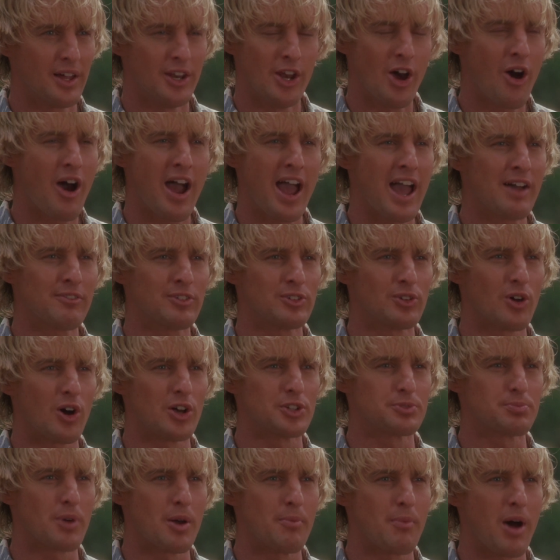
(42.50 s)
No, I haven't
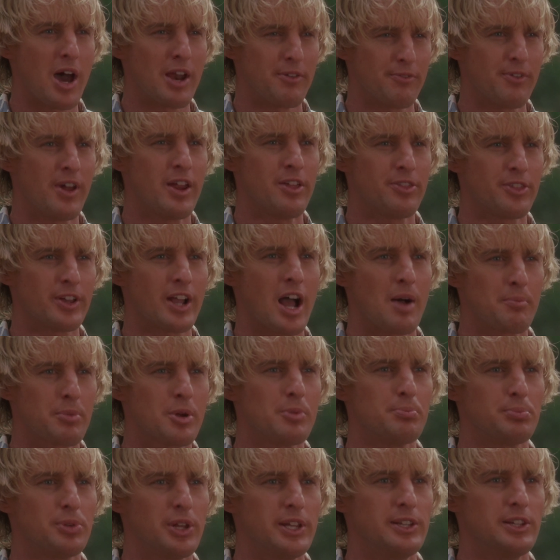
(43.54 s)
lost my mind. If anything,
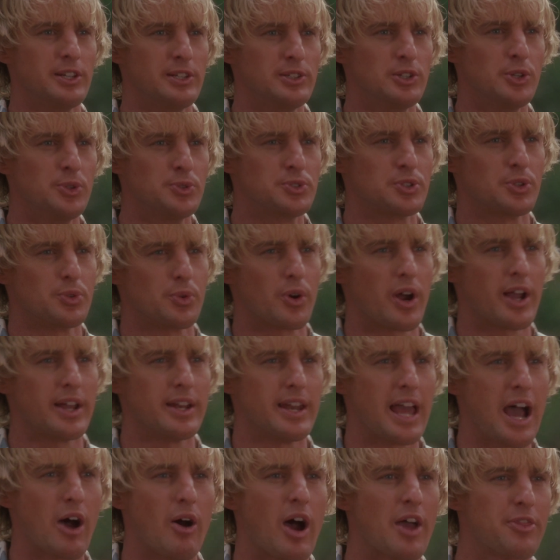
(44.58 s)
I'm completely lucid
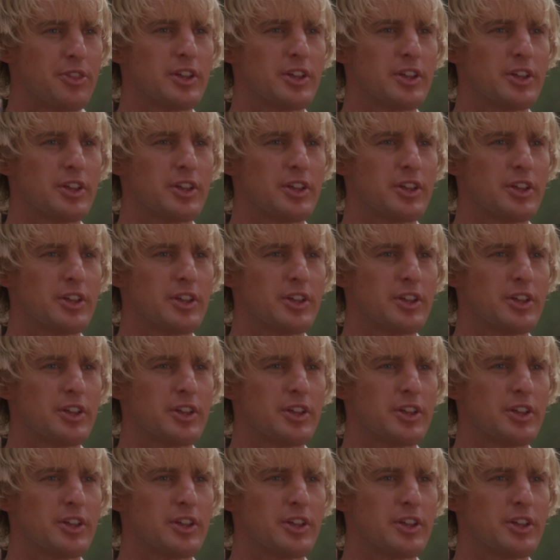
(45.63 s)
right now.